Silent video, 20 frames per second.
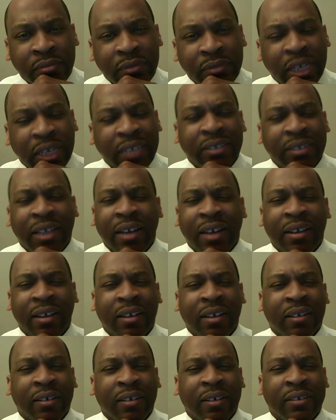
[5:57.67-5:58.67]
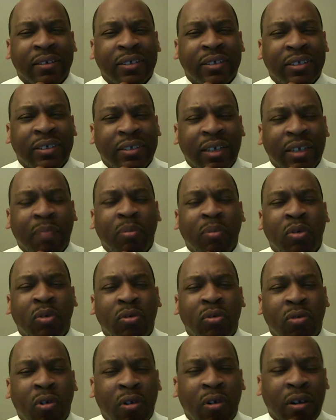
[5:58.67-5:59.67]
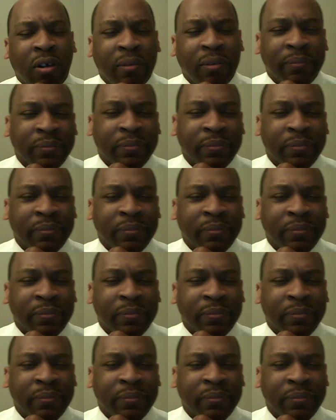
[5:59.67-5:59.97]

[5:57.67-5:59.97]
That's not a symbol or